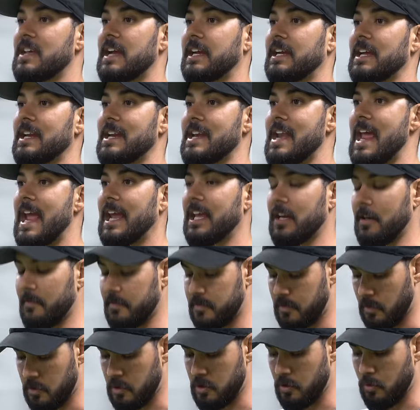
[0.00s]
second
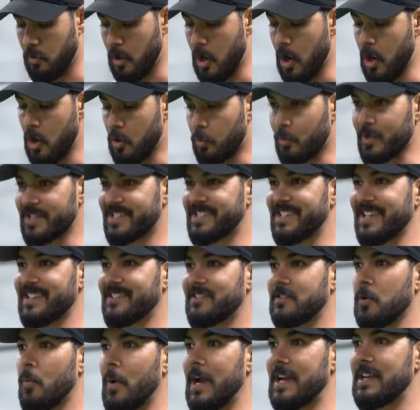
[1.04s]
negative. So you
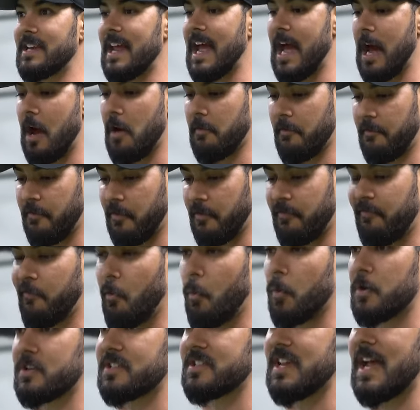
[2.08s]
resist the way down for
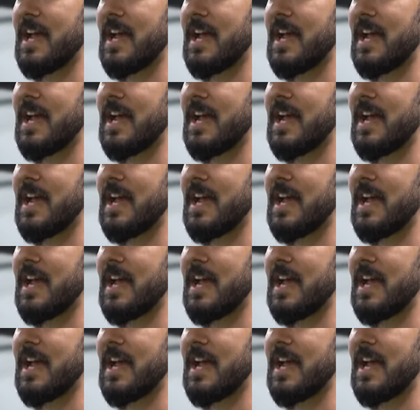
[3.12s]
four